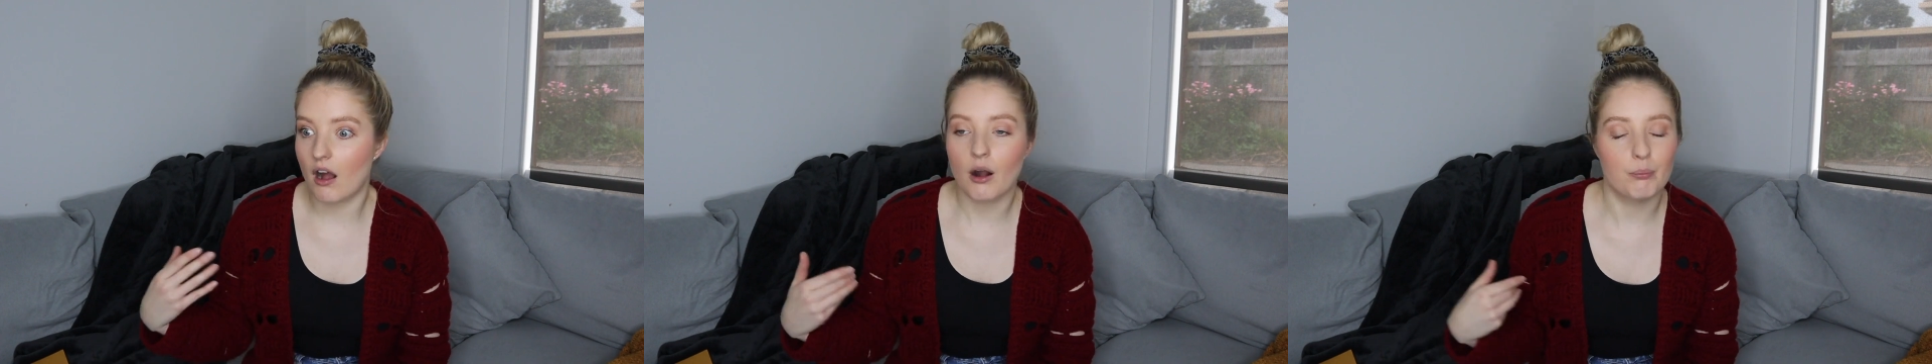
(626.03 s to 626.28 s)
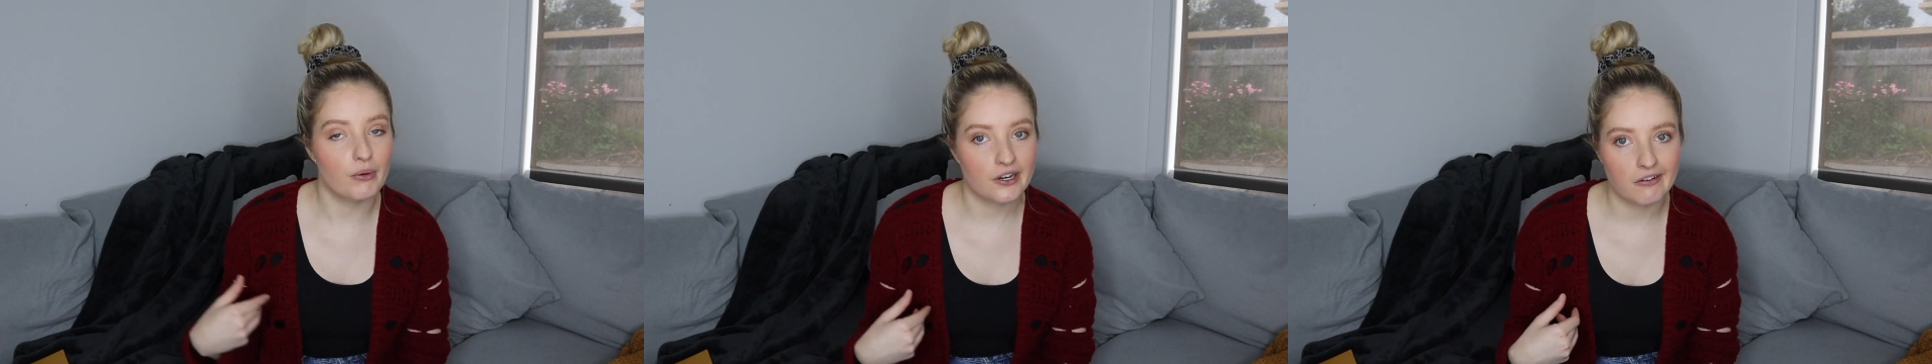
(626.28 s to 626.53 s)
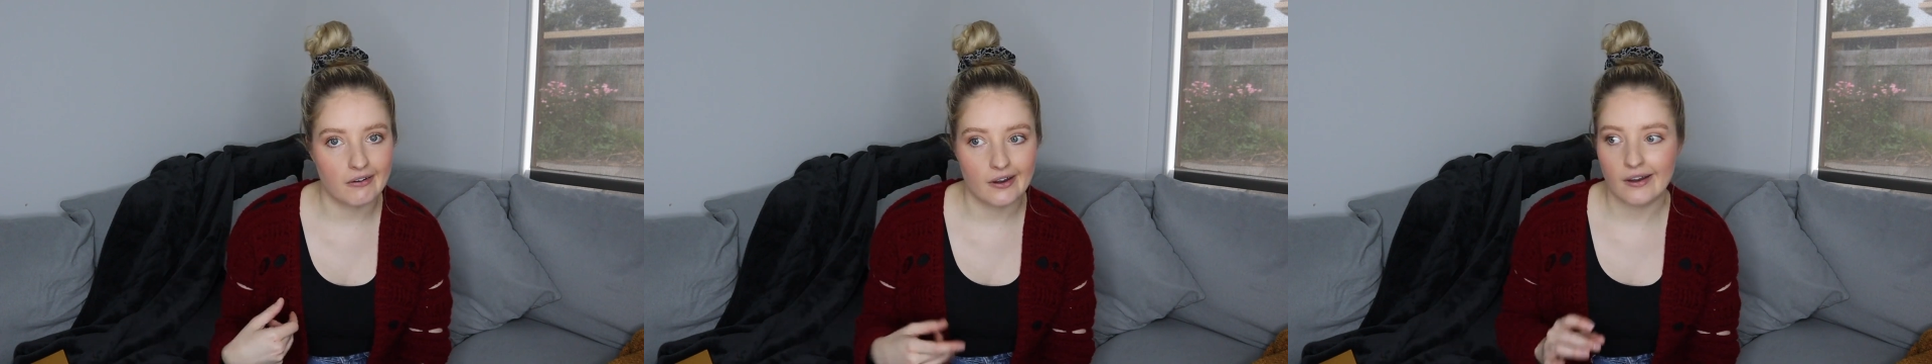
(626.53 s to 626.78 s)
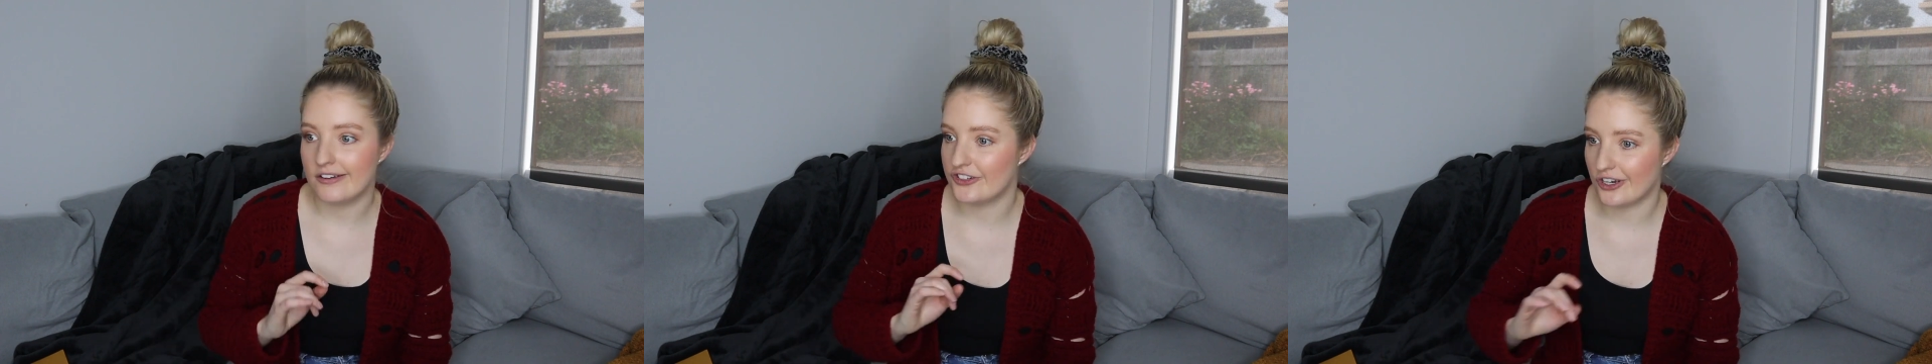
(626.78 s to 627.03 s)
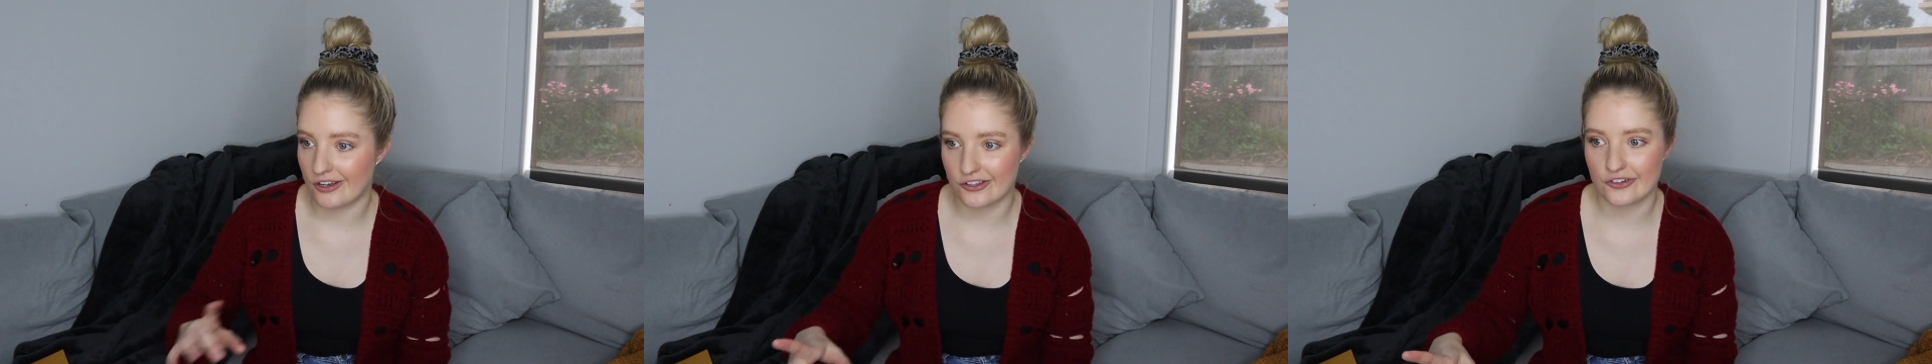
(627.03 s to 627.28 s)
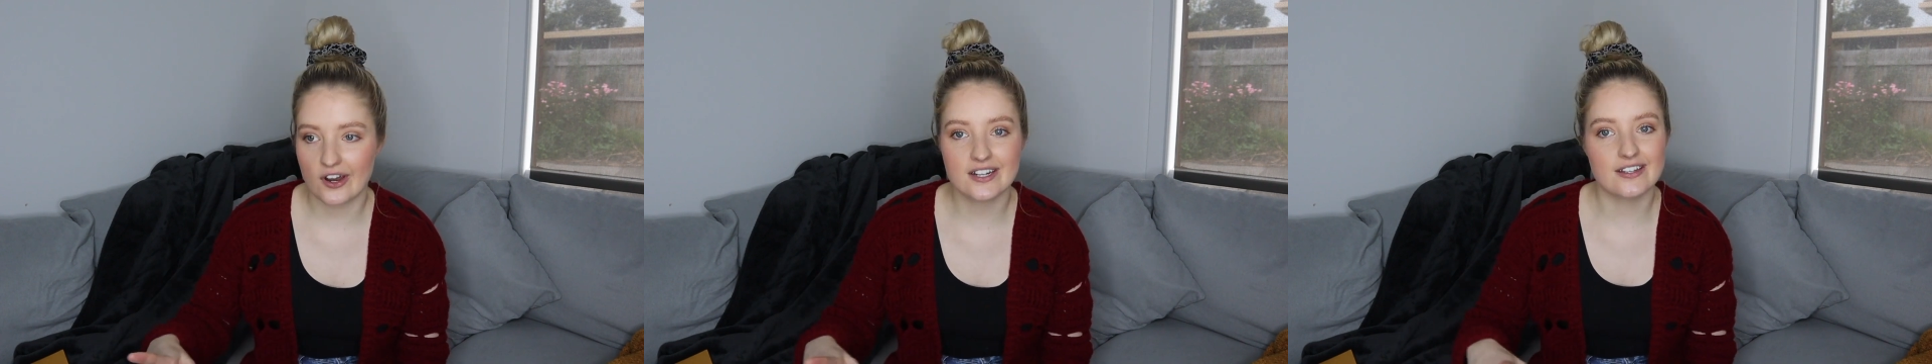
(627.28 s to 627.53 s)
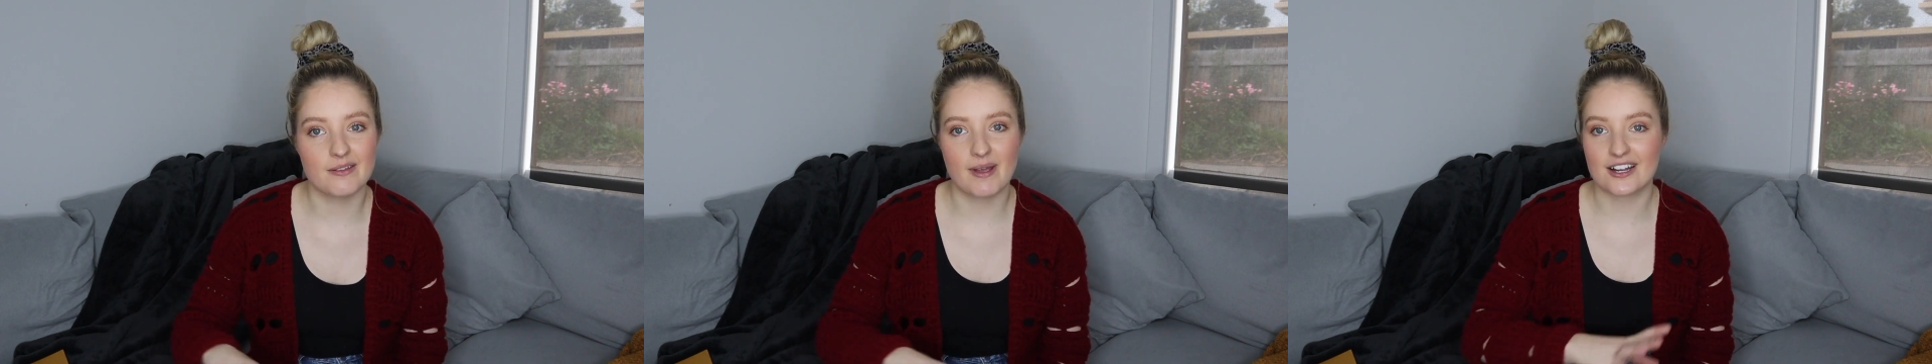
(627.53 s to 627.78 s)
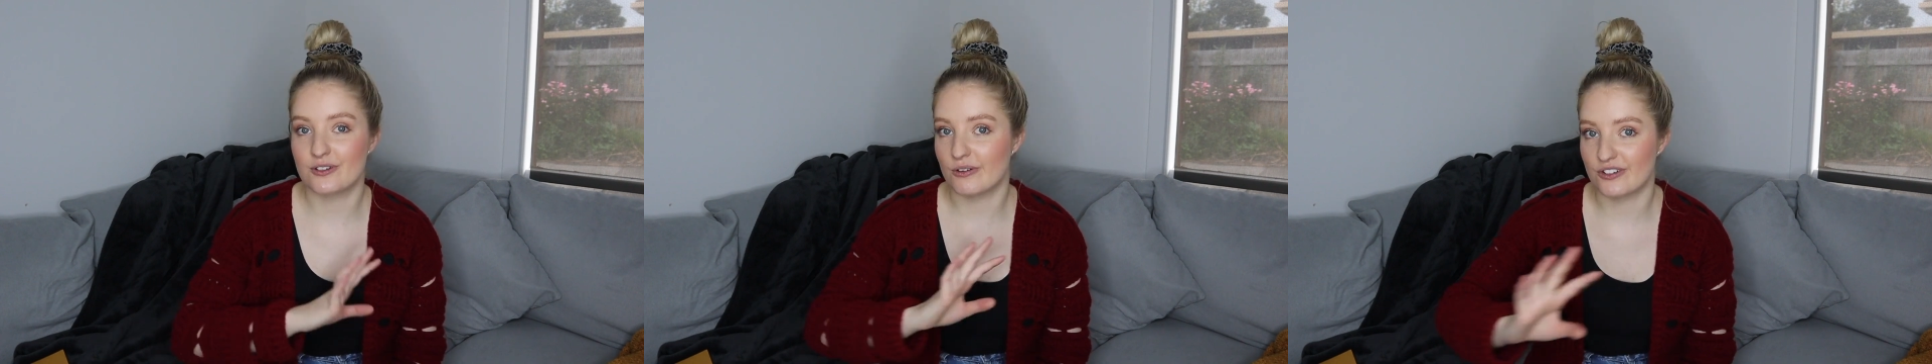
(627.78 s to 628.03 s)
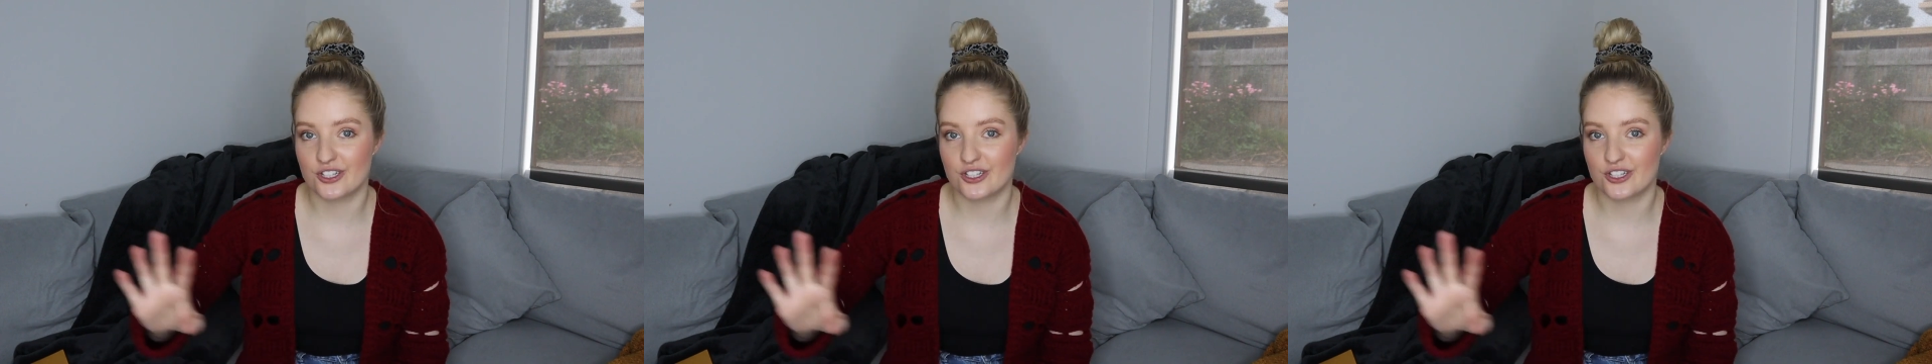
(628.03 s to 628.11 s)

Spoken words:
I'll bring her in, she goes straight to the back door,